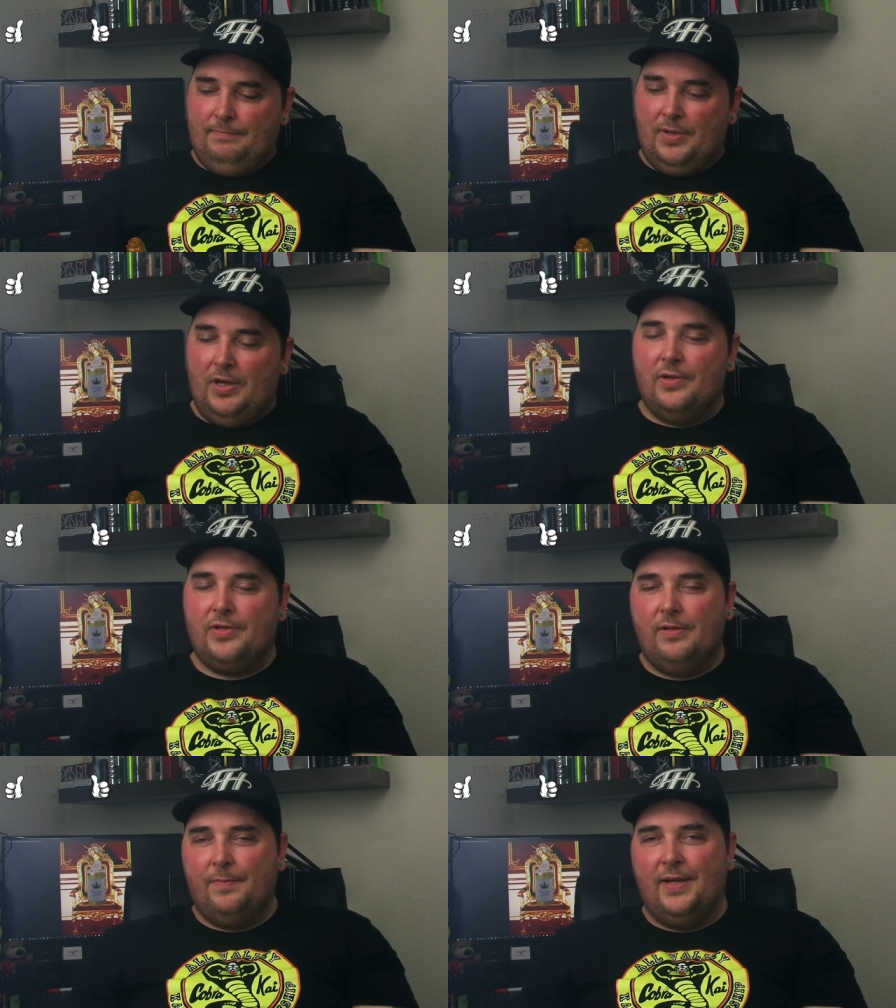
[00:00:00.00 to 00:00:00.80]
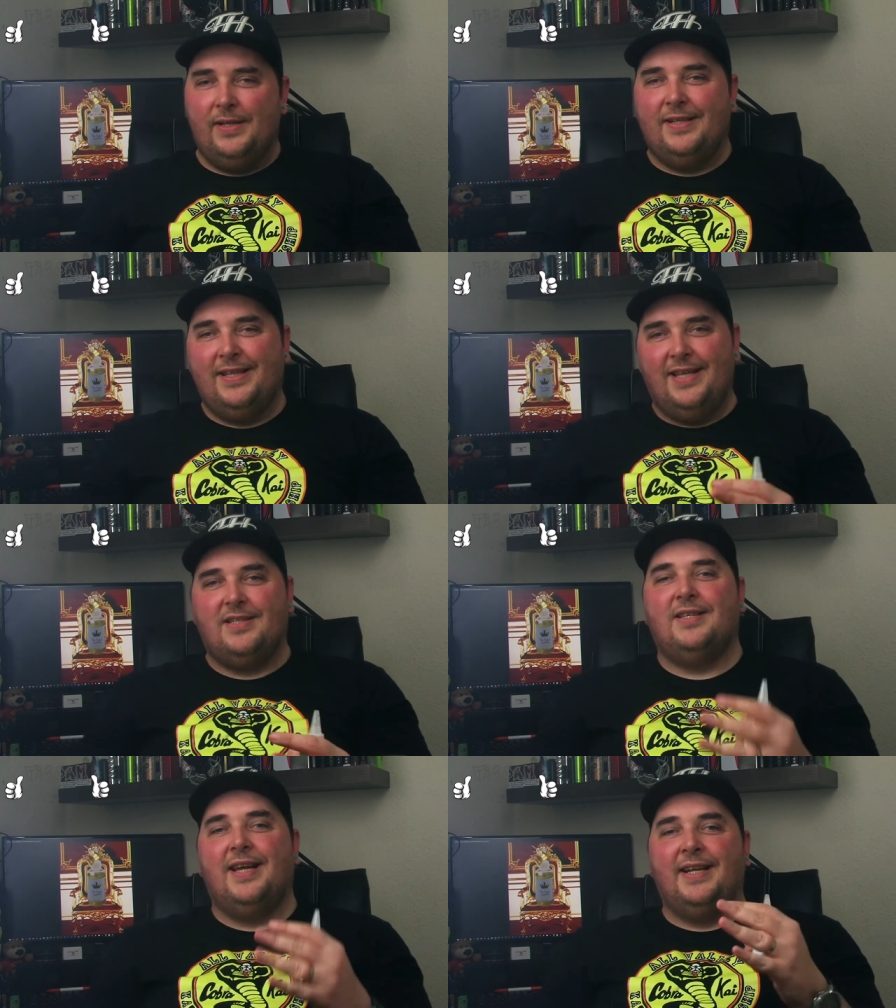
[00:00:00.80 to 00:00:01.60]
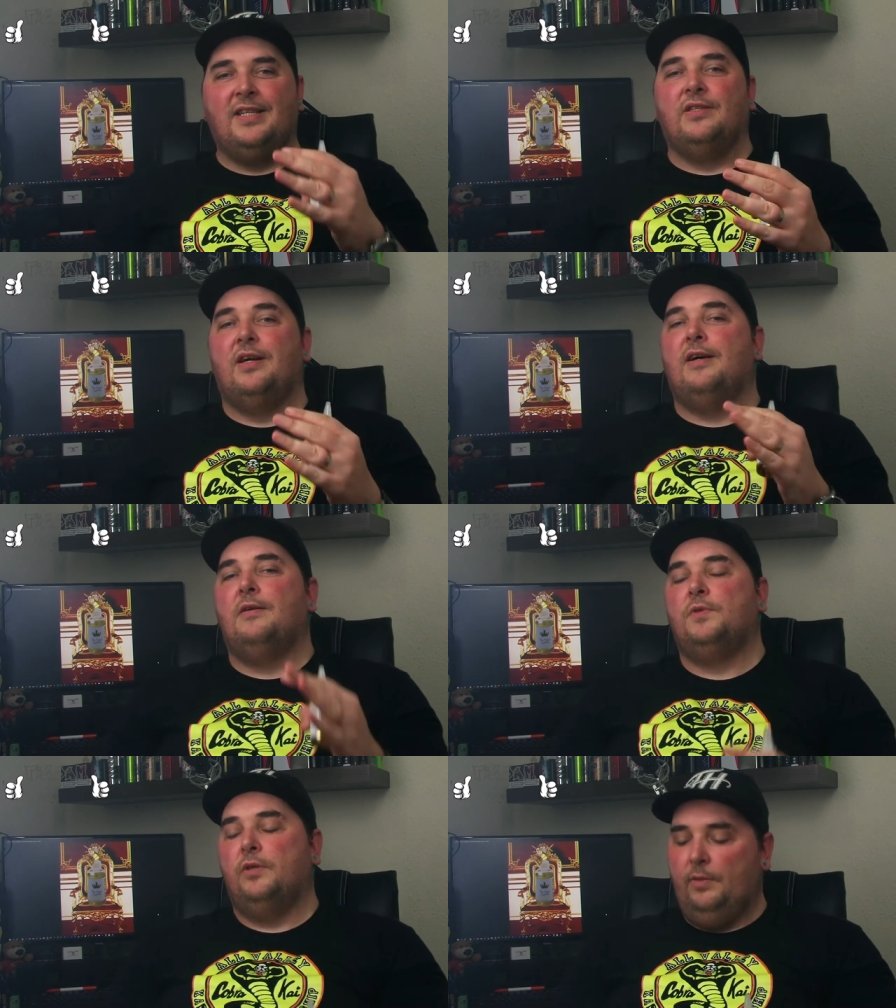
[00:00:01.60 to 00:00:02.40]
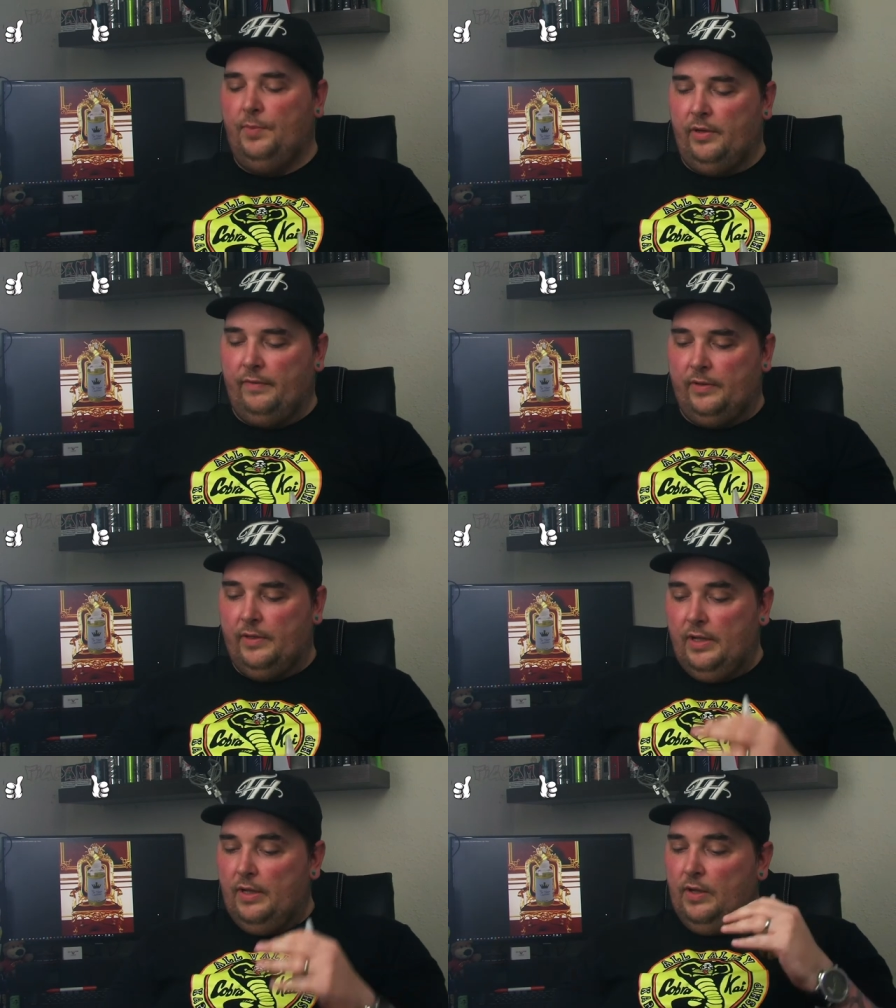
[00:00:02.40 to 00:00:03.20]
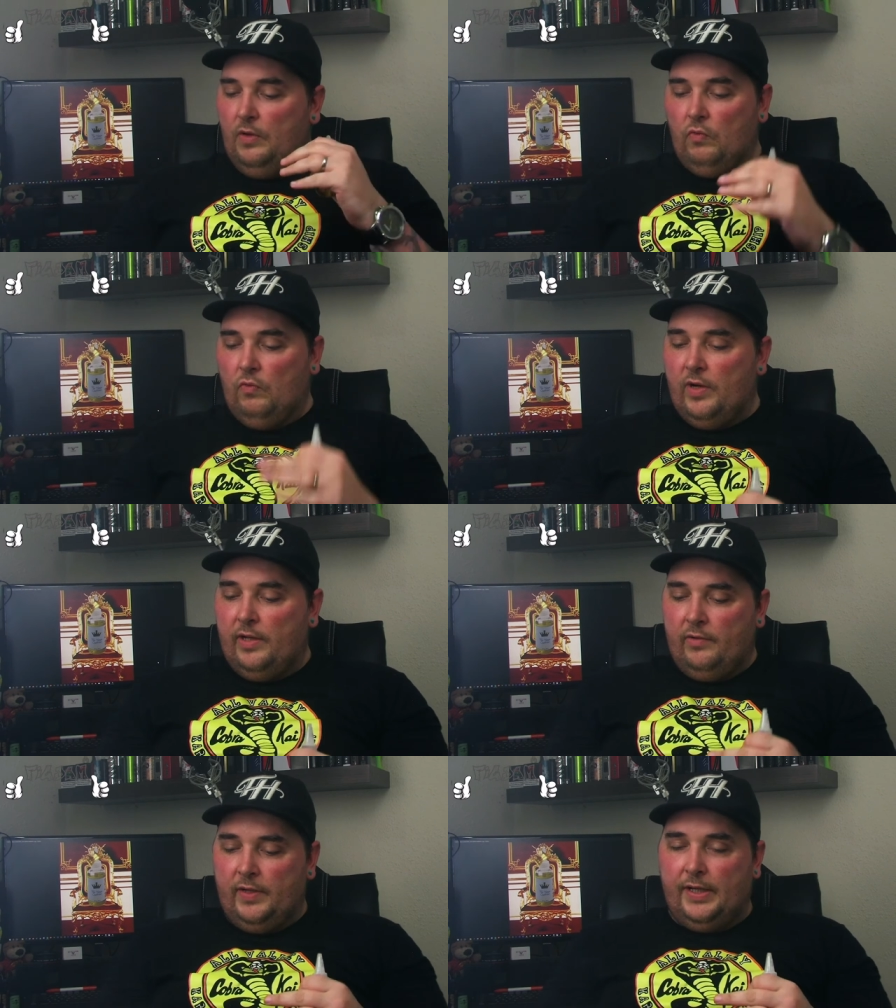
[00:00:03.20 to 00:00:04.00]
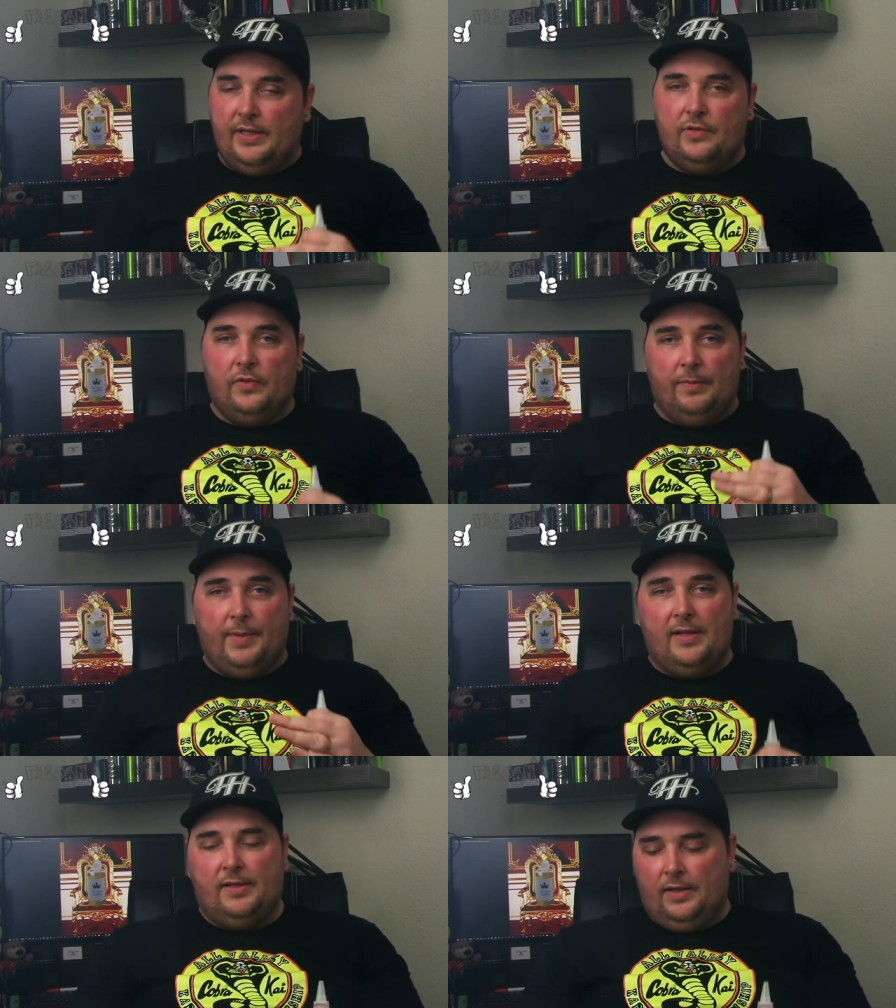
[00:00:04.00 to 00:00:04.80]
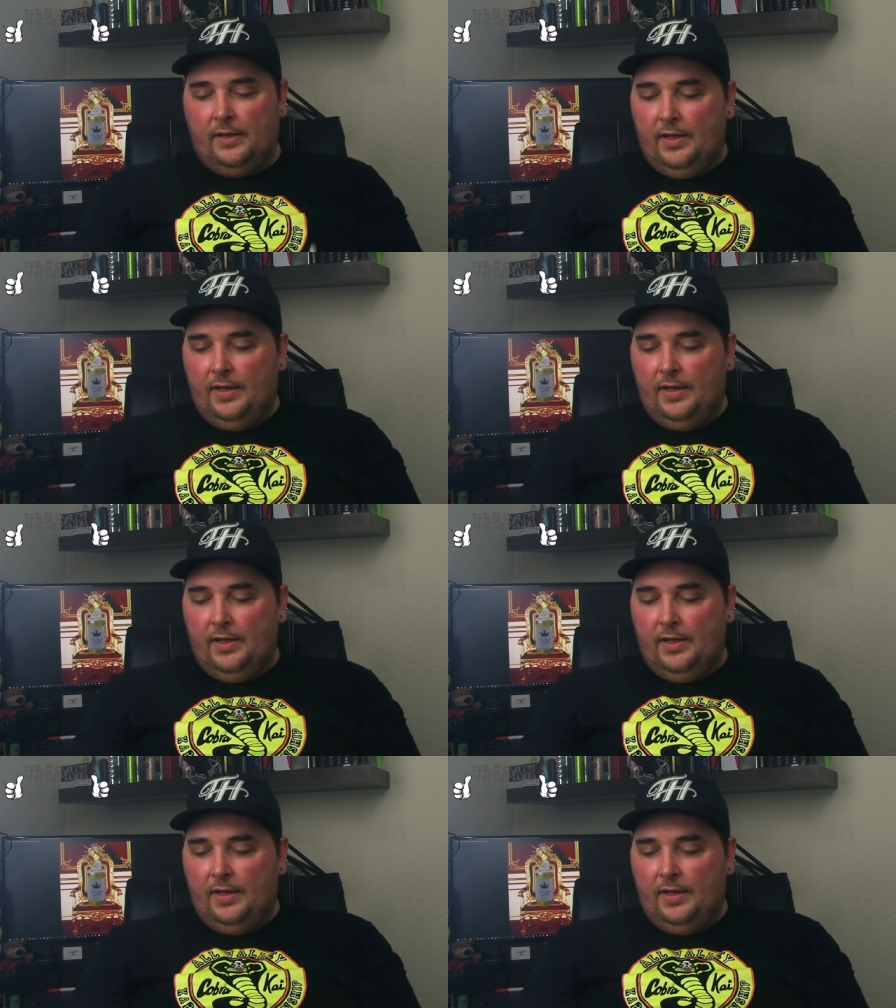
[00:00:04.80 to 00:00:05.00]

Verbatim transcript: personal opinion, yes, it is absolutely beautiful. Really, really nice on the palate.